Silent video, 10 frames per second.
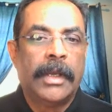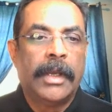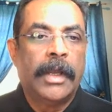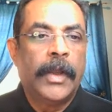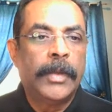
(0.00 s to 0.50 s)

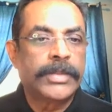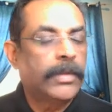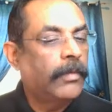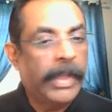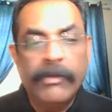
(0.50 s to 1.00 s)

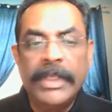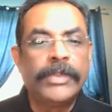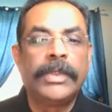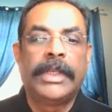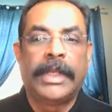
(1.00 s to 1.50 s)
So why you need
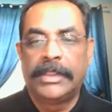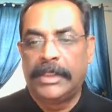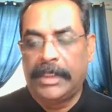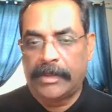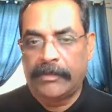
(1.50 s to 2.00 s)
to rewrite the
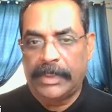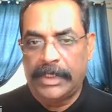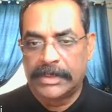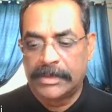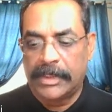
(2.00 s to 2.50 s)
data
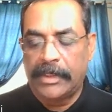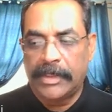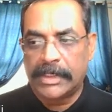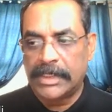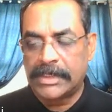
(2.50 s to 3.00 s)
files, right?
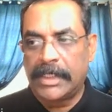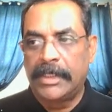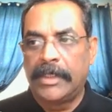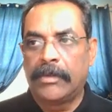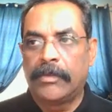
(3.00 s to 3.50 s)
As I said,
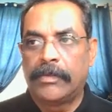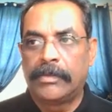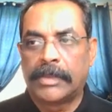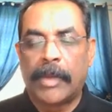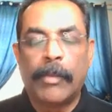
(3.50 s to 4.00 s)

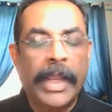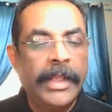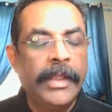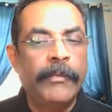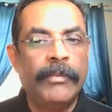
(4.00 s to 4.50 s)

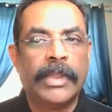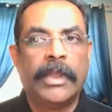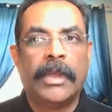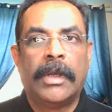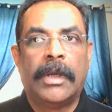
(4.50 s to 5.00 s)
combining
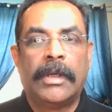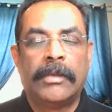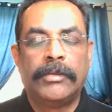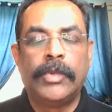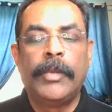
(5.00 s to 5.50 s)

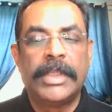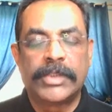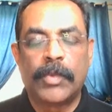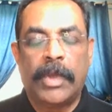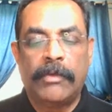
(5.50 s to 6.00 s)
too many
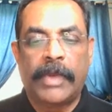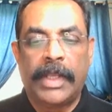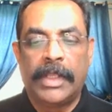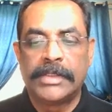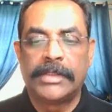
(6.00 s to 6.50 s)
small
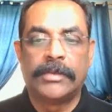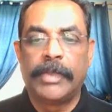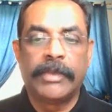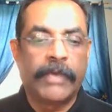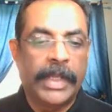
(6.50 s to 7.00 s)
files into
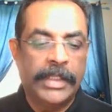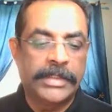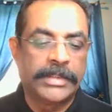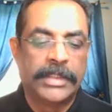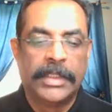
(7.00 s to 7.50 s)
big
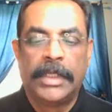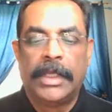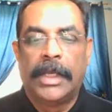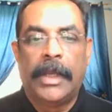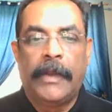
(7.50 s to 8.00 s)
files.
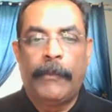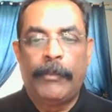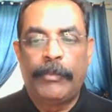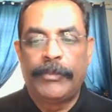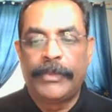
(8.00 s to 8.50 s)

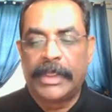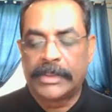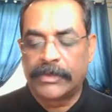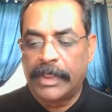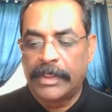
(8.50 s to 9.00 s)

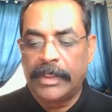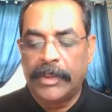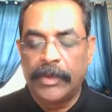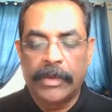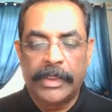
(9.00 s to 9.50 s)
That's where
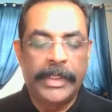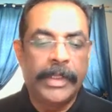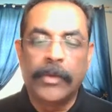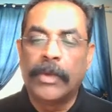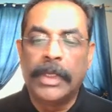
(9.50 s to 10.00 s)
then you are
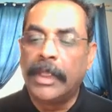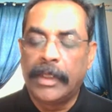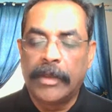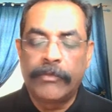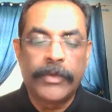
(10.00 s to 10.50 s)
reading
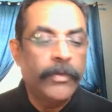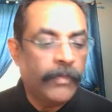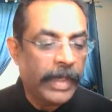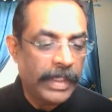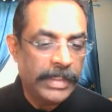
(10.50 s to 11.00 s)
only a few
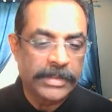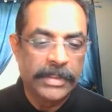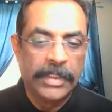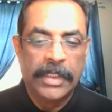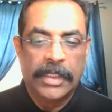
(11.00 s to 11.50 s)
files.
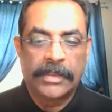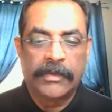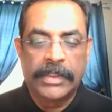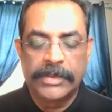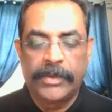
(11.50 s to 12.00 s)

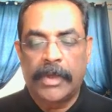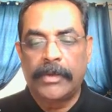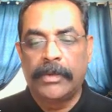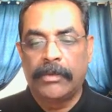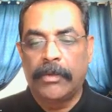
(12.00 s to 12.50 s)
Otherwise, you have
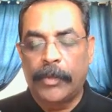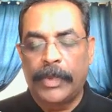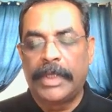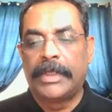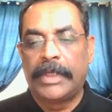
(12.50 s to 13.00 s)
to
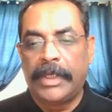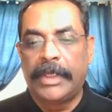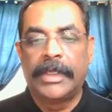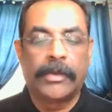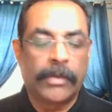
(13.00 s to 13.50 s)
open,
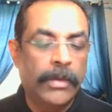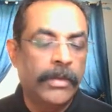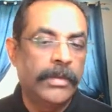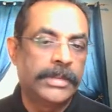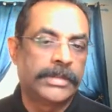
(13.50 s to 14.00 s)
read, and
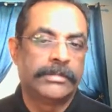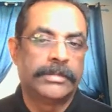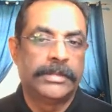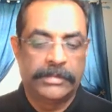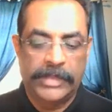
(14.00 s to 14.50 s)
close.
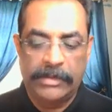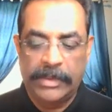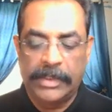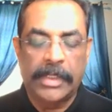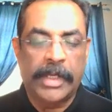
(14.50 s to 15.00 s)

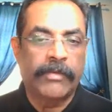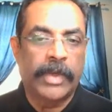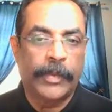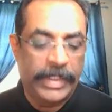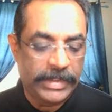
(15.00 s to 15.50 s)
It's a lot of
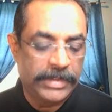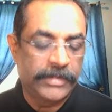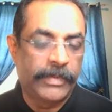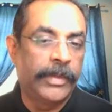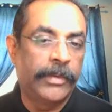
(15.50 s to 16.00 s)
operations
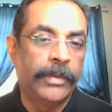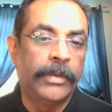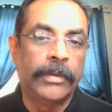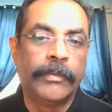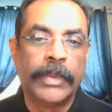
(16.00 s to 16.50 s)
when you
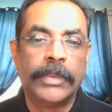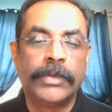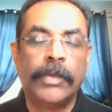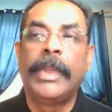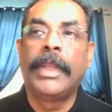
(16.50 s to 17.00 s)
do
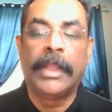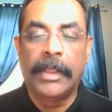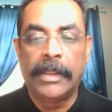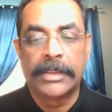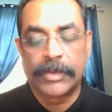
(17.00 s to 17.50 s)
too
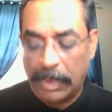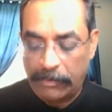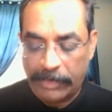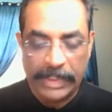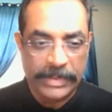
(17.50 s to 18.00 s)
many small
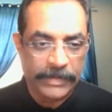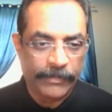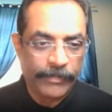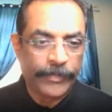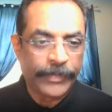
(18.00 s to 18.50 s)
files.
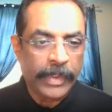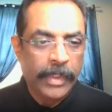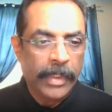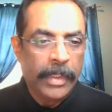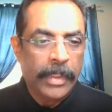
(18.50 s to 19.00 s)

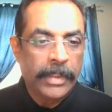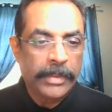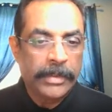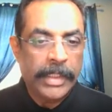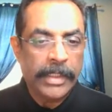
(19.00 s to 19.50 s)

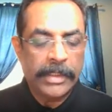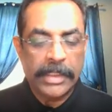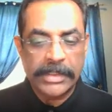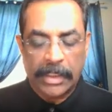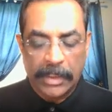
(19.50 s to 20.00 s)
Then
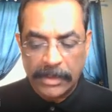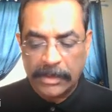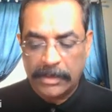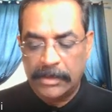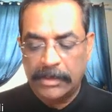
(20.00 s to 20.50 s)
there's
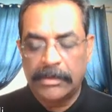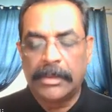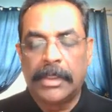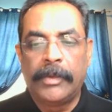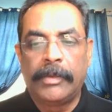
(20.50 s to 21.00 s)
another
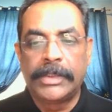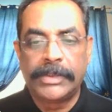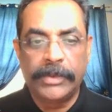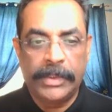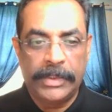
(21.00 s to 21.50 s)

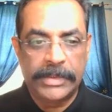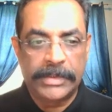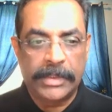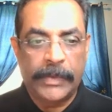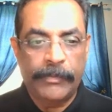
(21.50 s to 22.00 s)
issue is
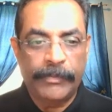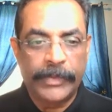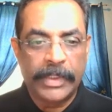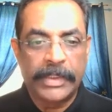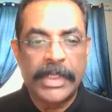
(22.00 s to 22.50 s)

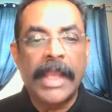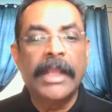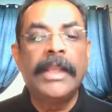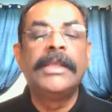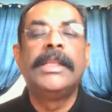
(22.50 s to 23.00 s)

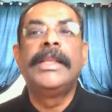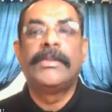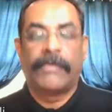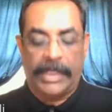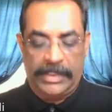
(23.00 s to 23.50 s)
dangling delete
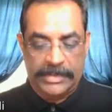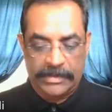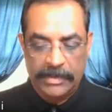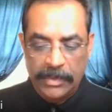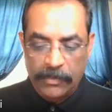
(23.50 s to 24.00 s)
files.
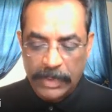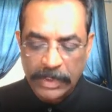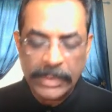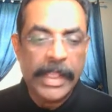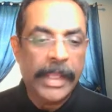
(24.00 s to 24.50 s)
What are
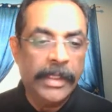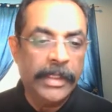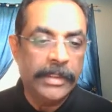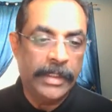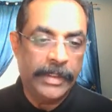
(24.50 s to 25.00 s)
the
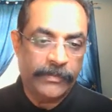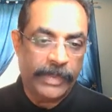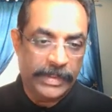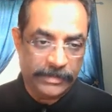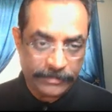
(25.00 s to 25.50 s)
dangling delete
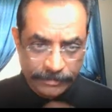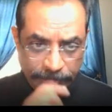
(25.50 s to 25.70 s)
files?